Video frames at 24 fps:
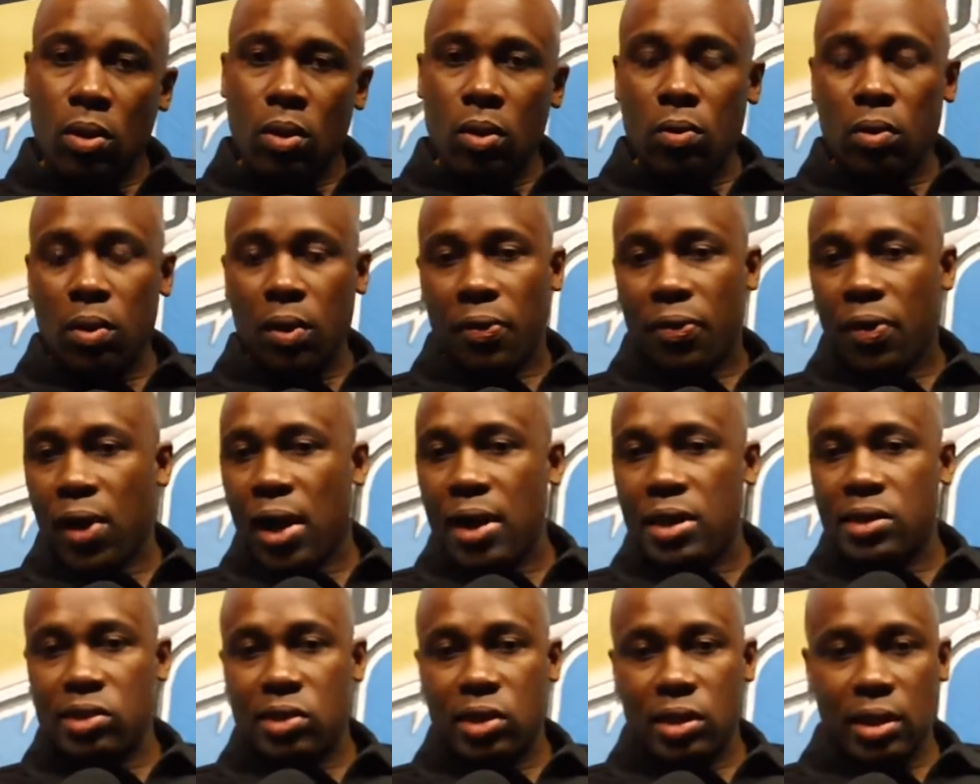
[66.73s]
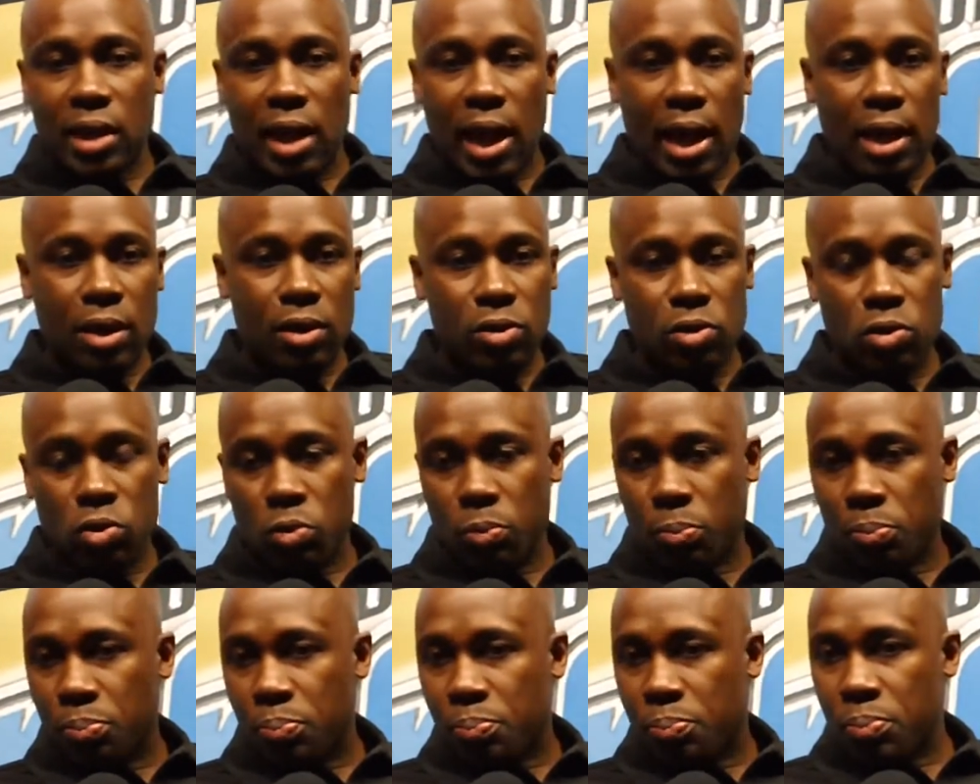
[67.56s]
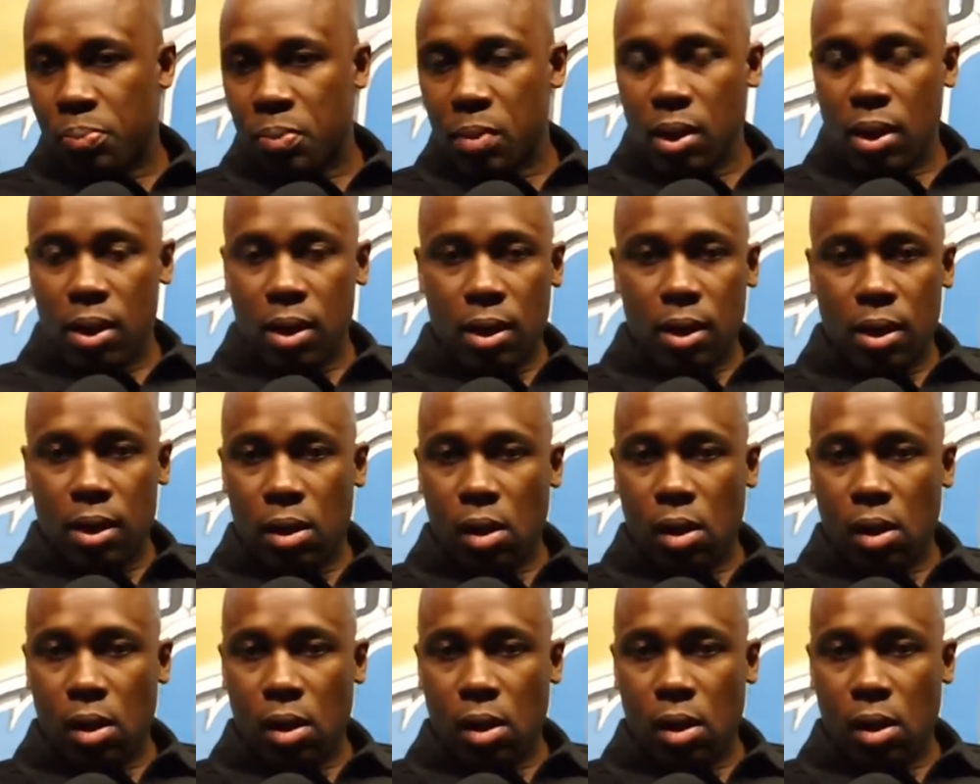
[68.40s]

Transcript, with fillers: Well, Thaddeus is a guy who uh,